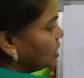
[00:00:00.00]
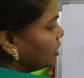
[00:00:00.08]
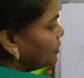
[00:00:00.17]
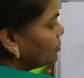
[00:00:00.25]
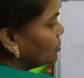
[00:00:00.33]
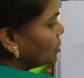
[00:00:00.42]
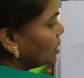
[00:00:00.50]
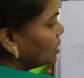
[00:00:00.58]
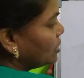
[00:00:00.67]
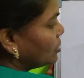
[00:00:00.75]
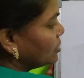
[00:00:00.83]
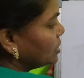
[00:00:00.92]
If you click
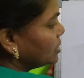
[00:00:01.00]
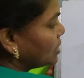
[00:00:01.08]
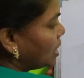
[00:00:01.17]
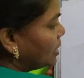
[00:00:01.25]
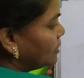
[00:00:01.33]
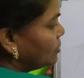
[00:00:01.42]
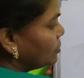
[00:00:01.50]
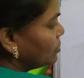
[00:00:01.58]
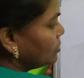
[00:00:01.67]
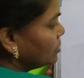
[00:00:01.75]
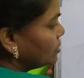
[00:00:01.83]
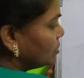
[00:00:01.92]
on this
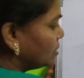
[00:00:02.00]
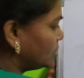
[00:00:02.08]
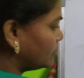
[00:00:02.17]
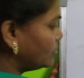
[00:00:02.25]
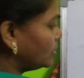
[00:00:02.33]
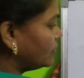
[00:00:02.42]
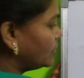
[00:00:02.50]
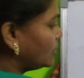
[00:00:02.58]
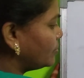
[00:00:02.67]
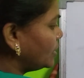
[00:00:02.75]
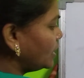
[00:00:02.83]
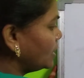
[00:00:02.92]
undo, this B will
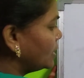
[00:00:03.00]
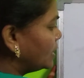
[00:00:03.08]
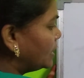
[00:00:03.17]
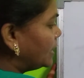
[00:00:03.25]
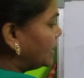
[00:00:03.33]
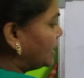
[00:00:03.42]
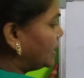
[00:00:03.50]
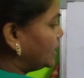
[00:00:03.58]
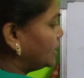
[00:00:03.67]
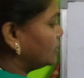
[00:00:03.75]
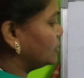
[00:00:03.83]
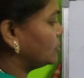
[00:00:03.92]
be
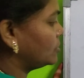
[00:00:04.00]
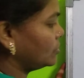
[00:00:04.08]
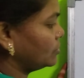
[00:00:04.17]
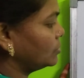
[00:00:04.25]
erased.